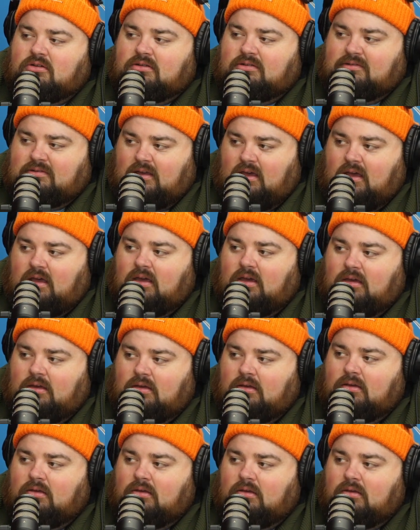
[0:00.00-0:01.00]
to say
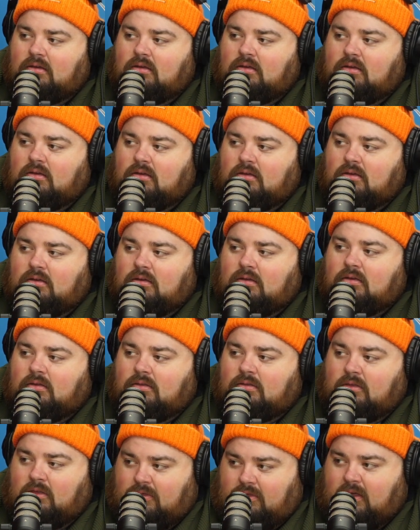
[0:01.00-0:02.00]

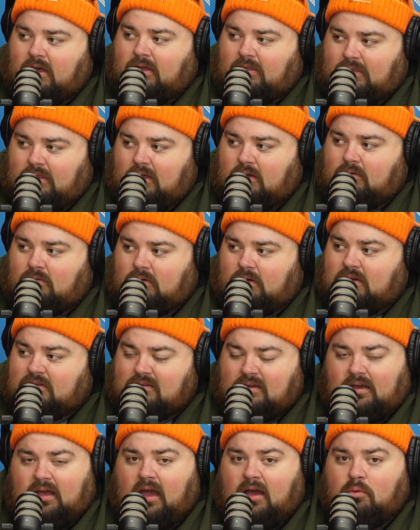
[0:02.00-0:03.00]
the thing that, because
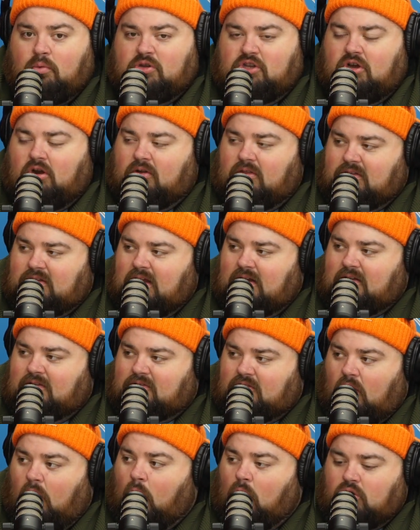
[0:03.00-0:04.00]
like when you go to the dentist,
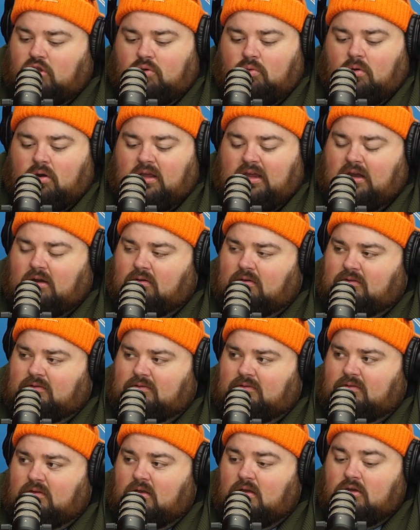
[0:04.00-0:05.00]
all you want to hear
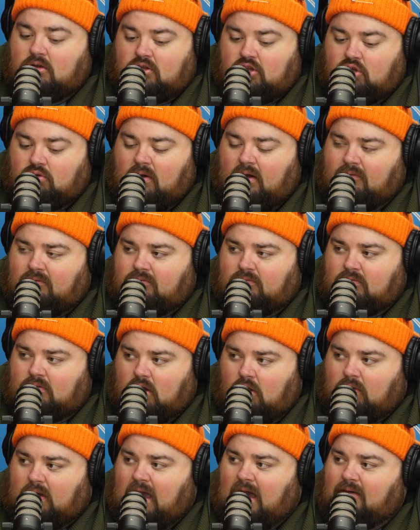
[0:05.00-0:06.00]
is you have
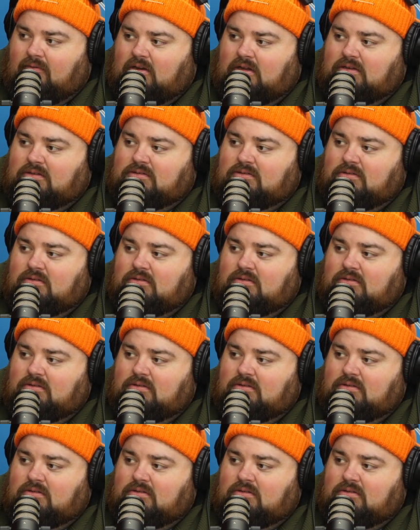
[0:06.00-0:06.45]
no cavities.